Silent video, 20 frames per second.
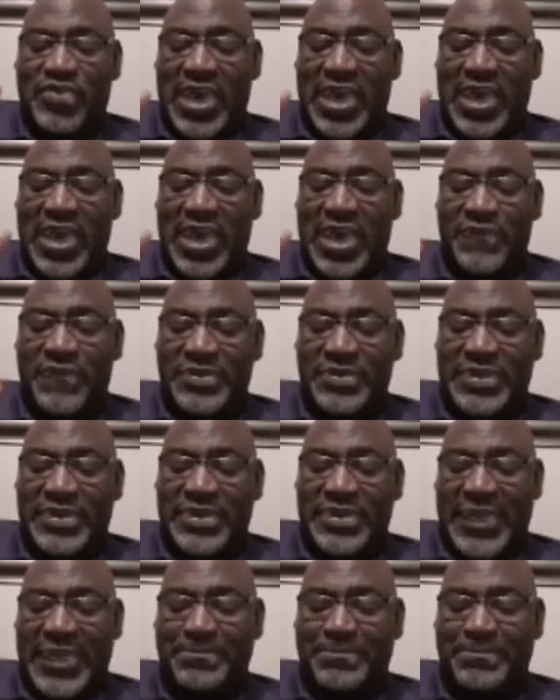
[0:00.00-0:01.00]
our Lord from the
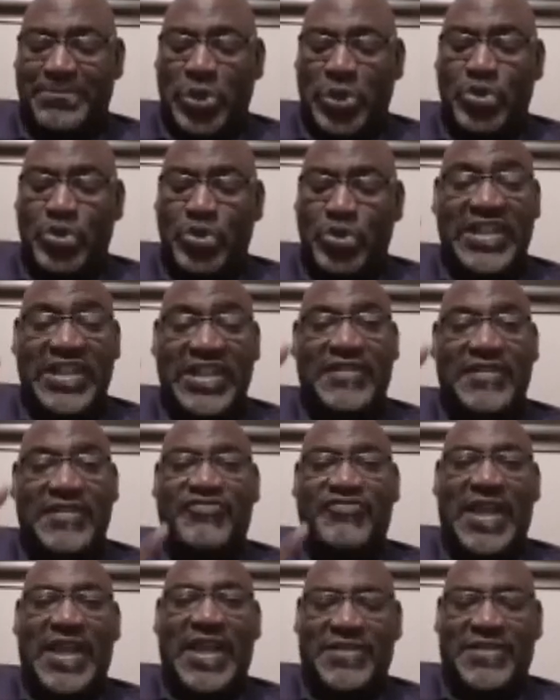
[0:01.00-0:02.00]
dead, who delivered
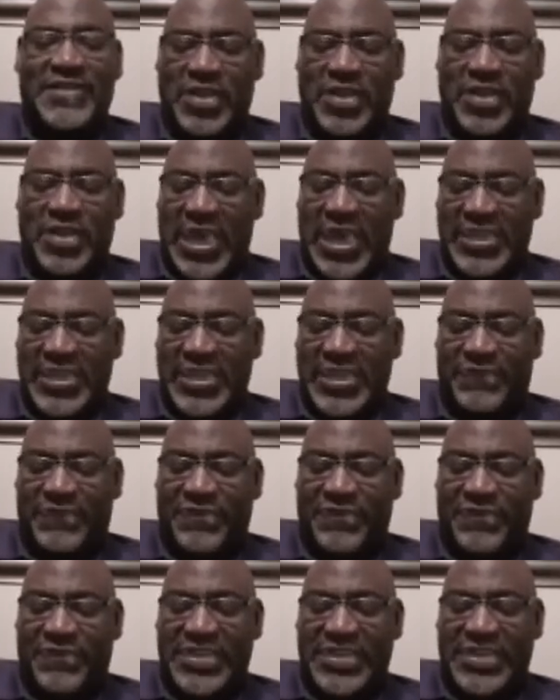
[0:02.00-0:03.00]
us from our,
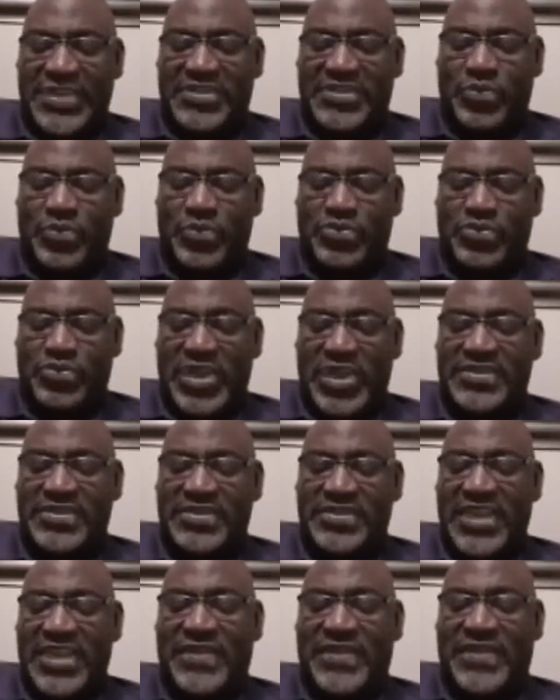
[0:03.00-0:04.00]
offenses and was
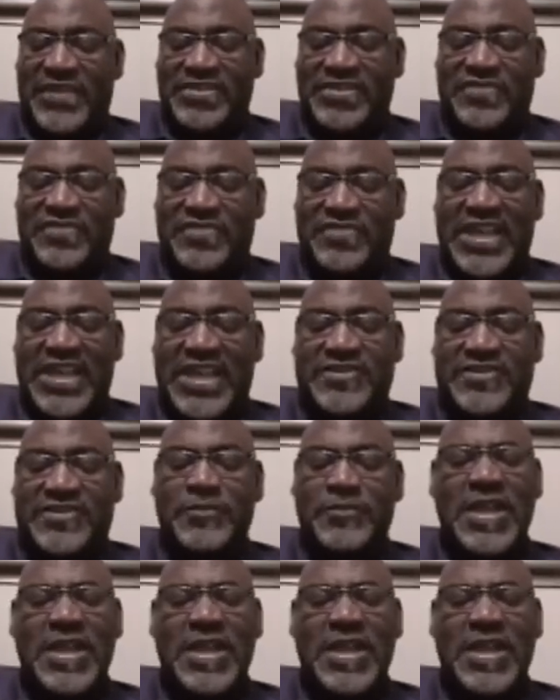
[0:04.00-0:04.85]
raised again for our justification.